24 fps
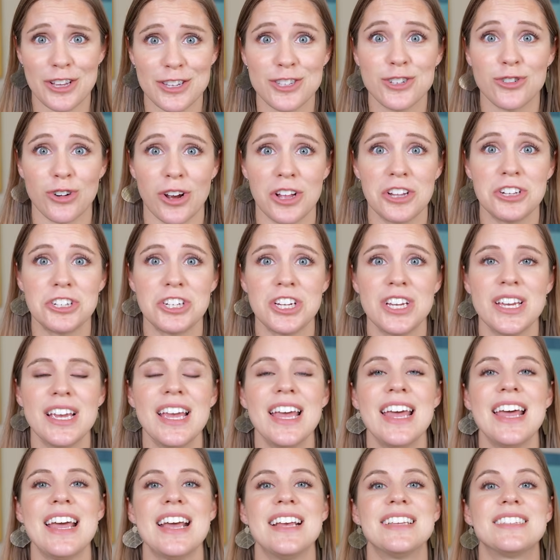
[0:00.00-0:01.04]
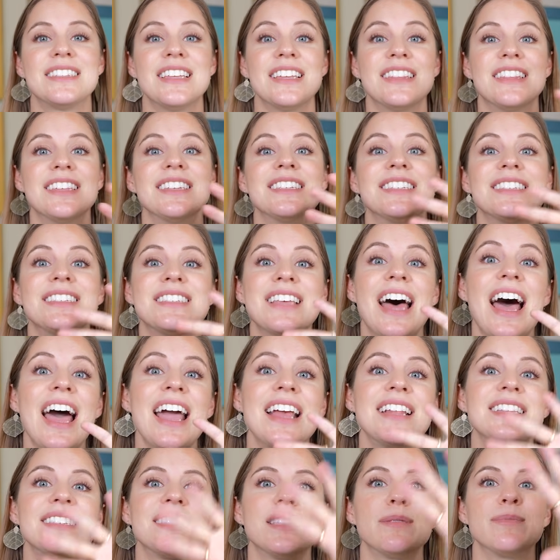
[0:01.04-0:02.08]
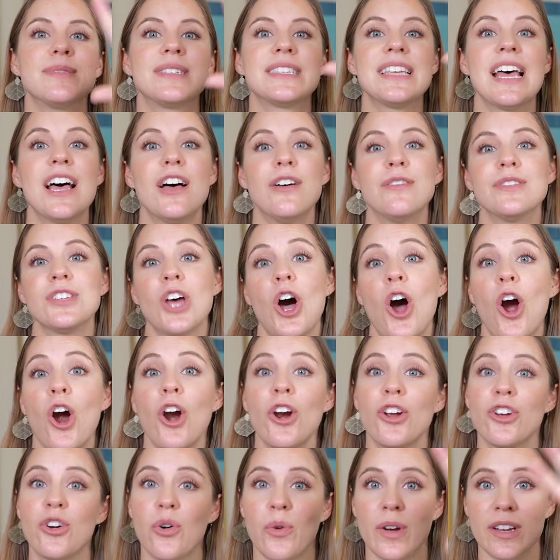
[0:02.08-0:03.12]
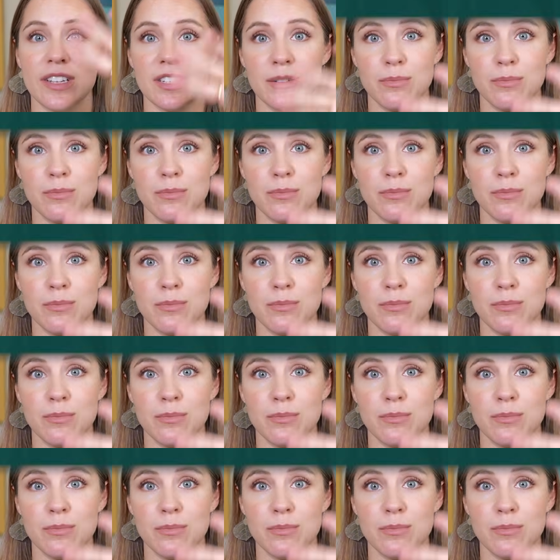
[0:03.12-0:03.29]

astrology is that the signs themselves are going